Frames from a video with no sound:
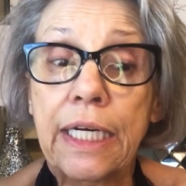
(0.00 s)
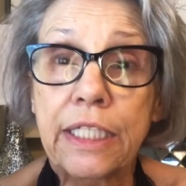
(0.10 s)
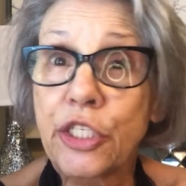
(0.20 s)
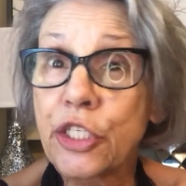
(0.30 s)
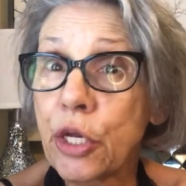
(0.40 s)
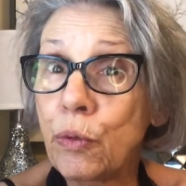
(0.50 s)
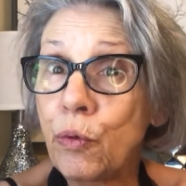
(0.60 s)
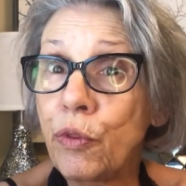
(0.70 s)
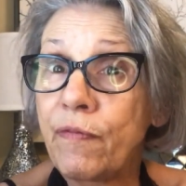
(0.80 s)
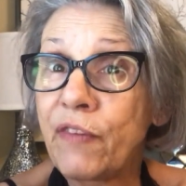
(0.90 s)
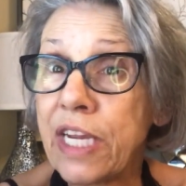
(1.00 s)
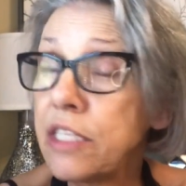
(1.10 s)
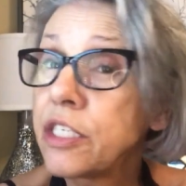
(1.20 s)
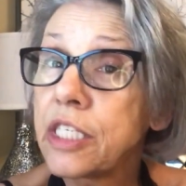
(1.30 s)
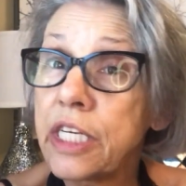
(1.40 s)
So the
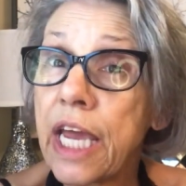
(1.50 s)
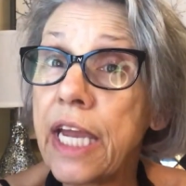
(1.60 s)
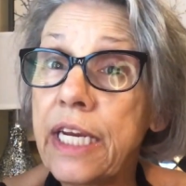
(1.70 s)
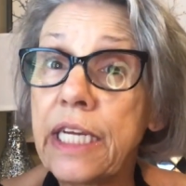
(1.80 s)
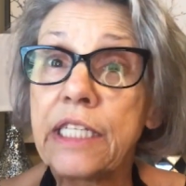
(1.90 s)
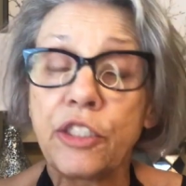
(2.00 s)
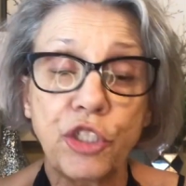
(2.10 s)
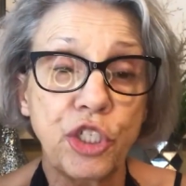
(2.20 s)
face today is